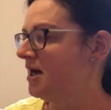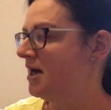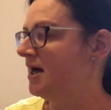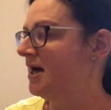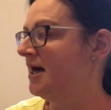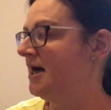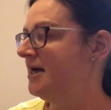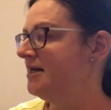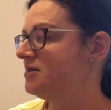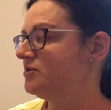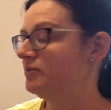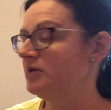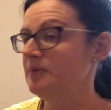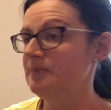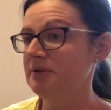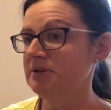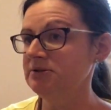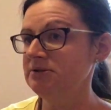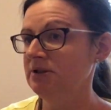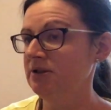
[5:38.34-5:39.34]
and
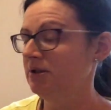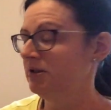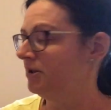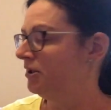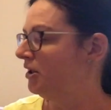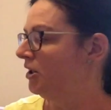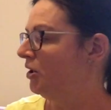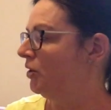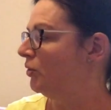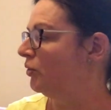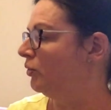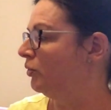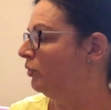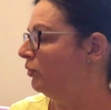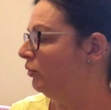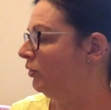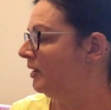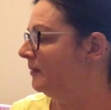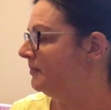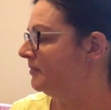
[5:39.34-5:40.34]
wibbled,
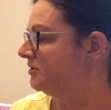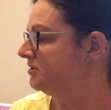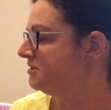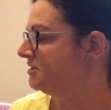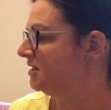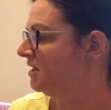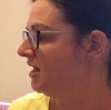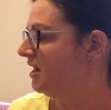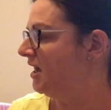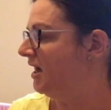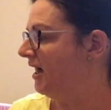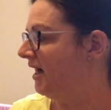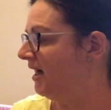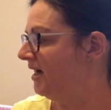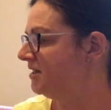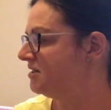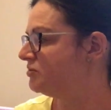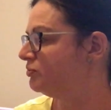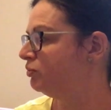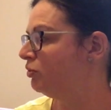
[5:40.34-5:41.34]
wibbled
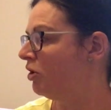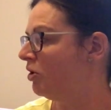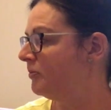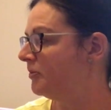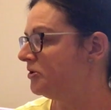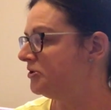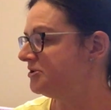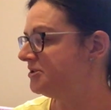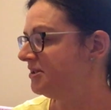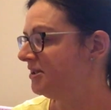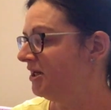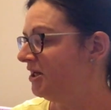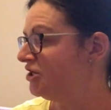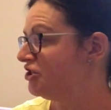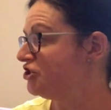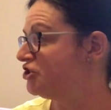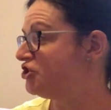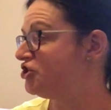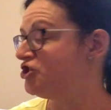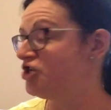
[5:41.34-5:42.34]
and wobbled,
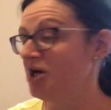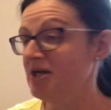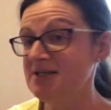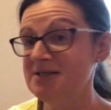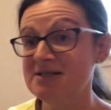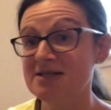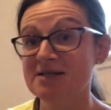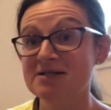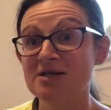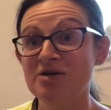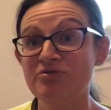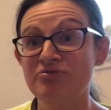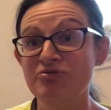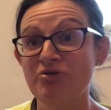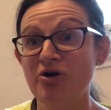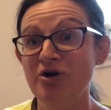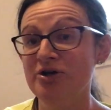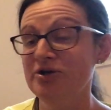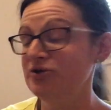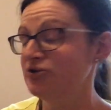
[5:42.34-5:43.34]
just as a
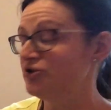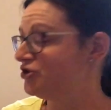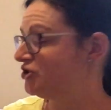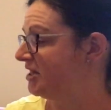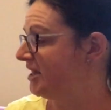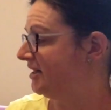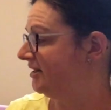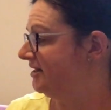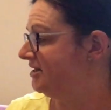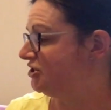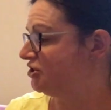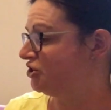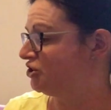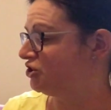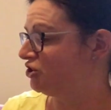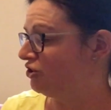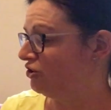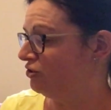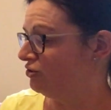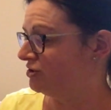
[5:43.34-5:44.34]
royal jelly
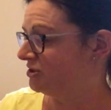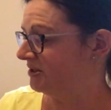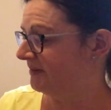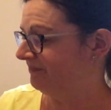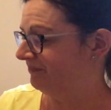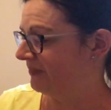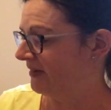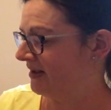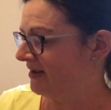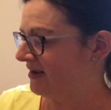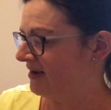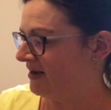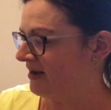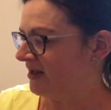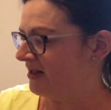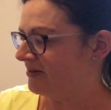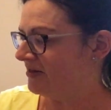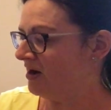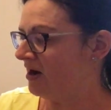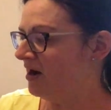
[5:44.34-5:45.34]
should.
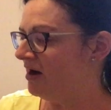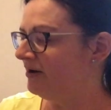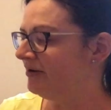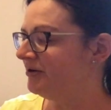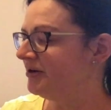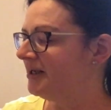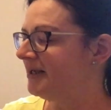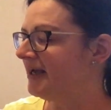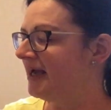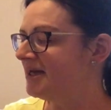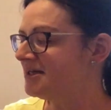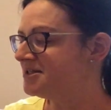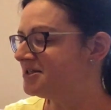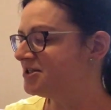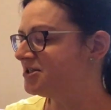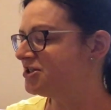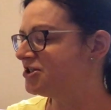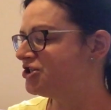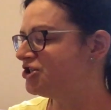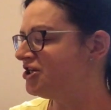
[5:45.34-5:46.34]
The hungry
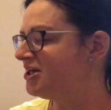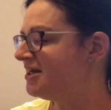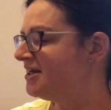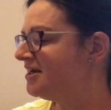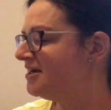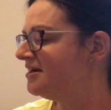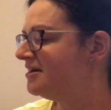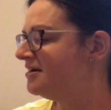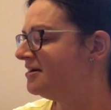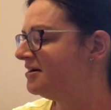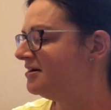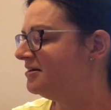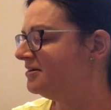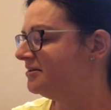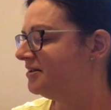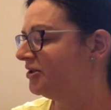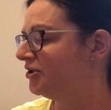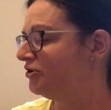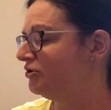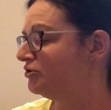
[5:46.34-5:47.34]
guests
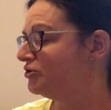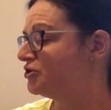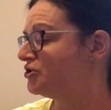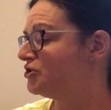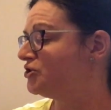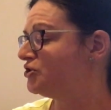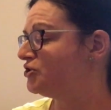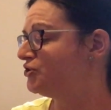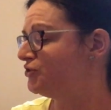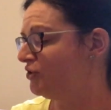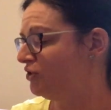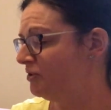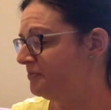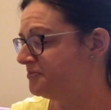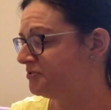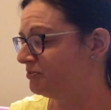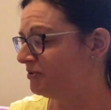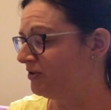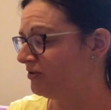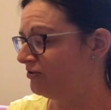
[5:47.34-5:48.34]
cheered, the cook
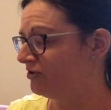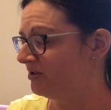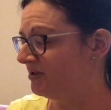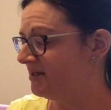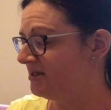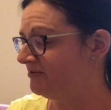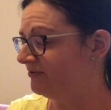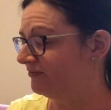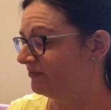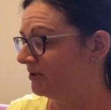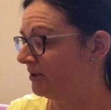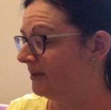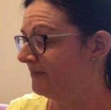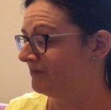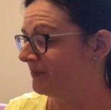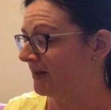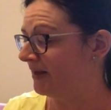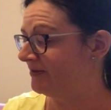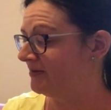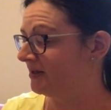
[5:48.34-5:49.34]
sobbed with relief,
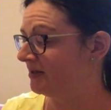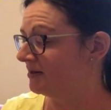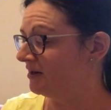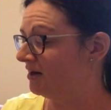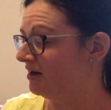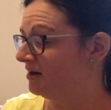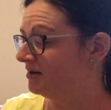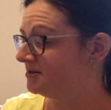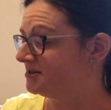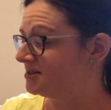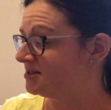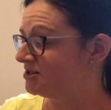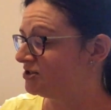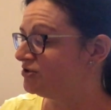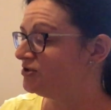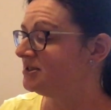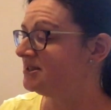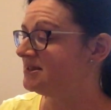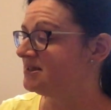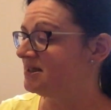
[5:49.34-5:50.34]
and the guards
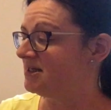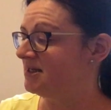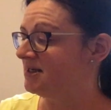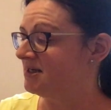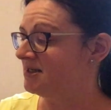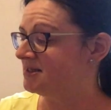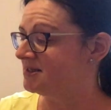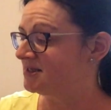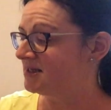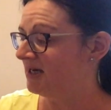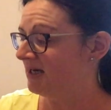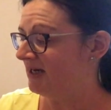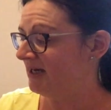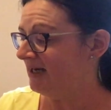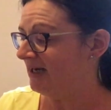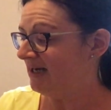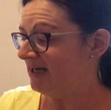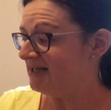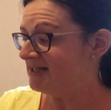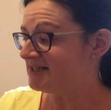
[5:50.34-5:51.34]
stood at ease.
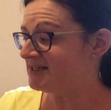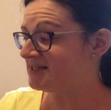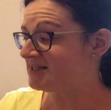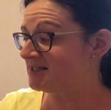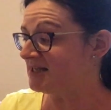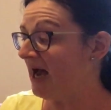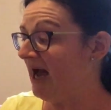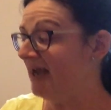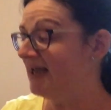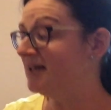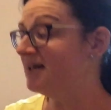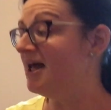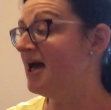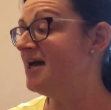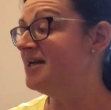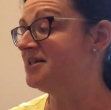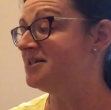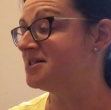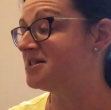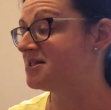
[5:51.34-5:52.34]

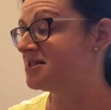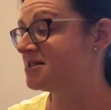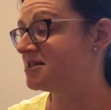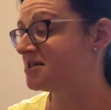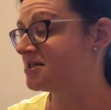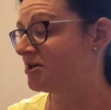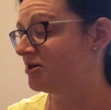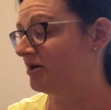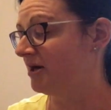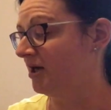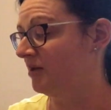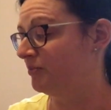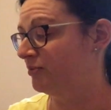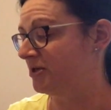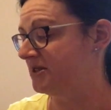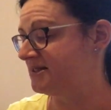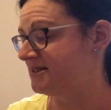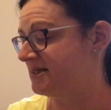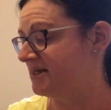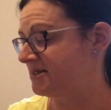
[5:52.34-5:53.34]
"Silence!" cried
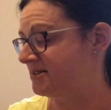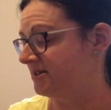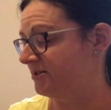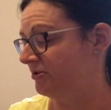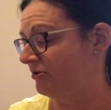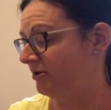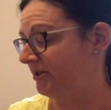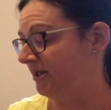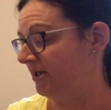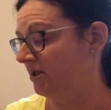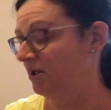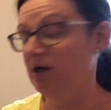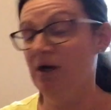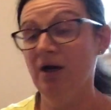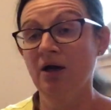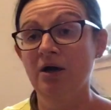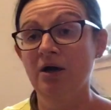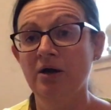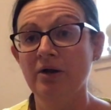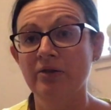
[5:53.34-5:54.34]
Princess Lolly.
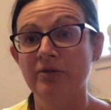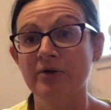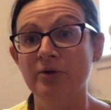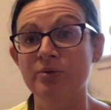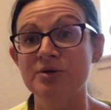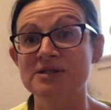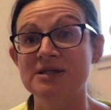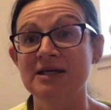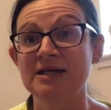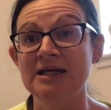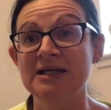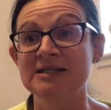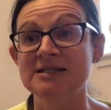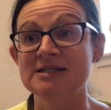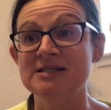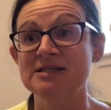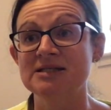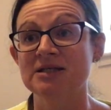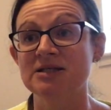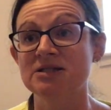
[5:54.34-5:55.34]
There was an
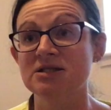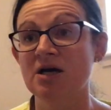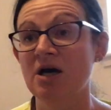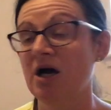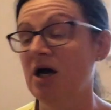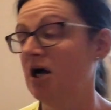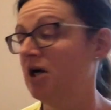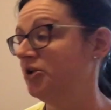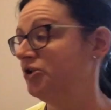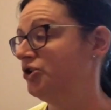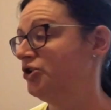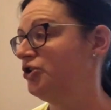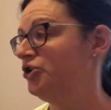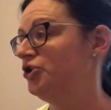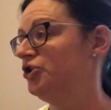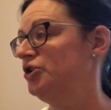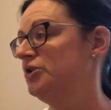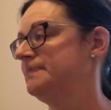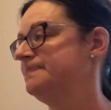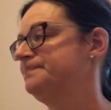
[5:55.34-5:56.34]
instant
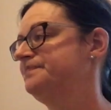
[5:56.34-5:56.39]
hush.